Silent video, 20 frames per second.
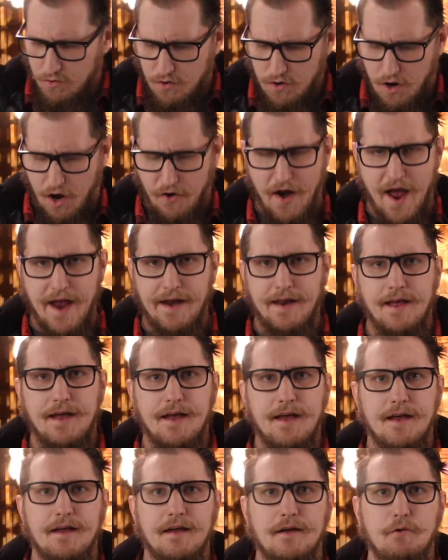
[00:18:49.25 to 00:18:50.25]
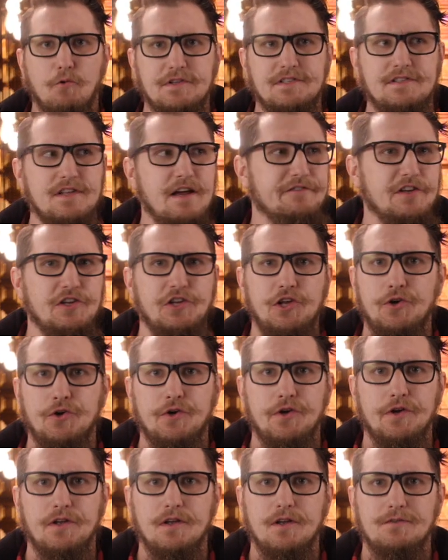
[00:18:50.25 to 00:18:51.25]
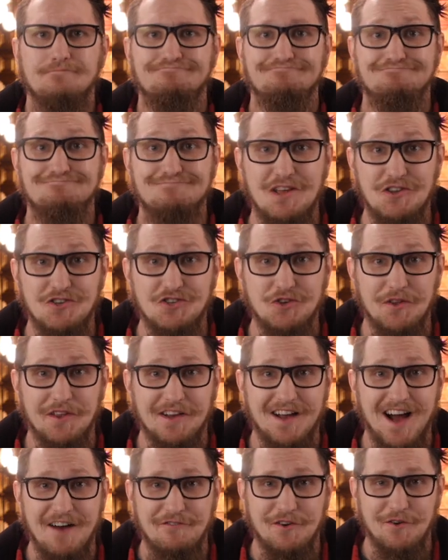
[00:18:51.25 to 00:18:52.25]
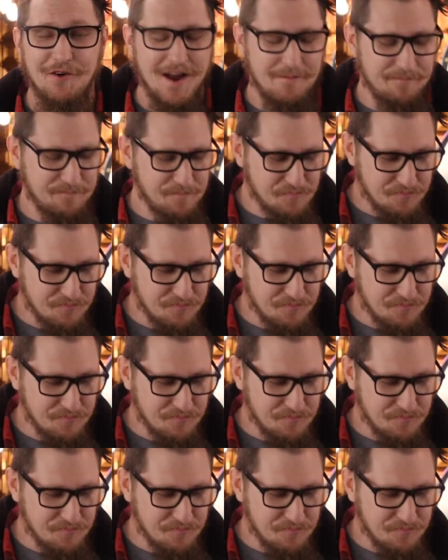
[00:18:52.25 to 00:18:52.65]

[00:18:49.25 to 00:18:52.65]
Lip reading: All right, what's left to do? Enjoy the coffee, right?